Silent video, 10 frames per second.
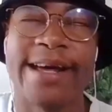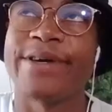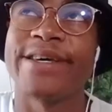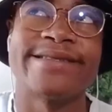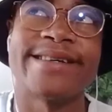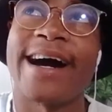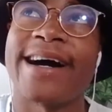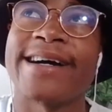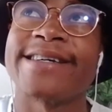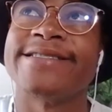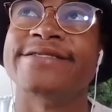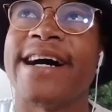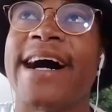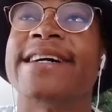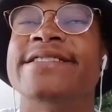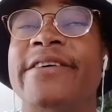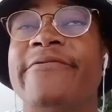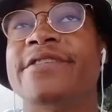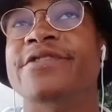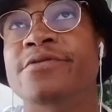I mean, I
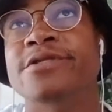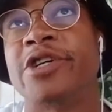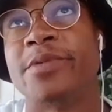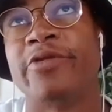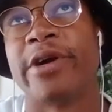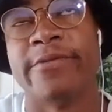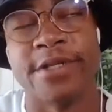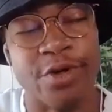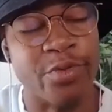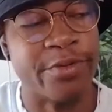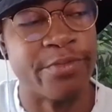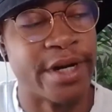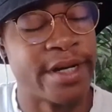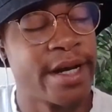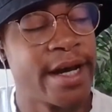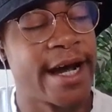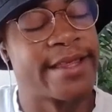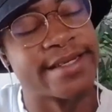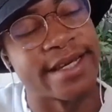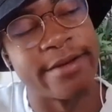definitely knew Jeremy Grant was hooping, but
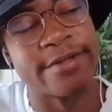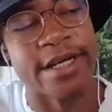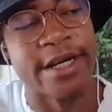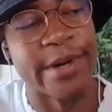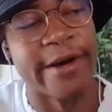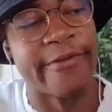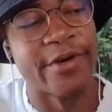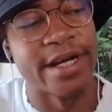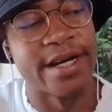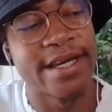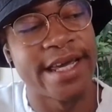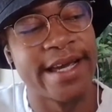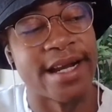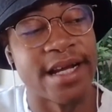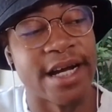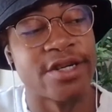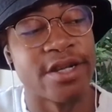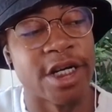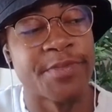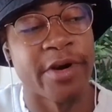at the same time, I felt like he got a
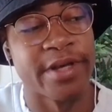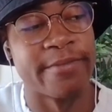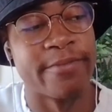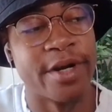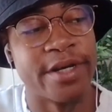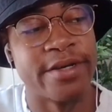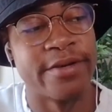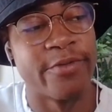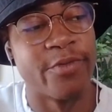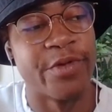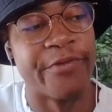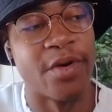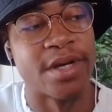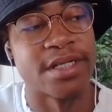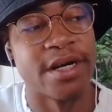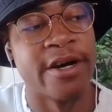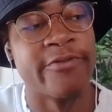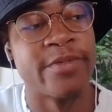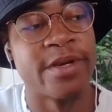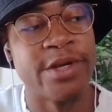large part of that money with the focus
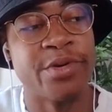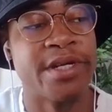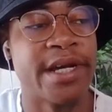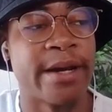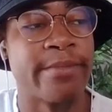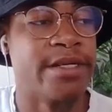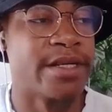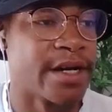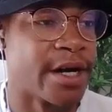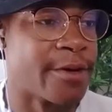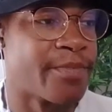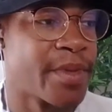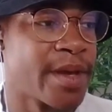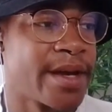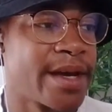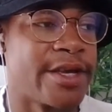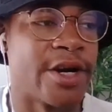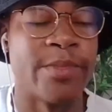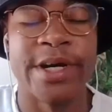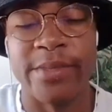of you and Dame linking up and
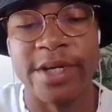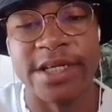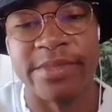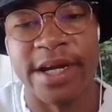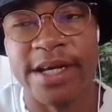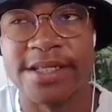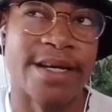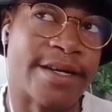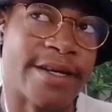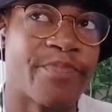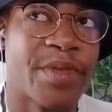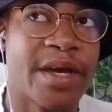y'all becoming something. And it's like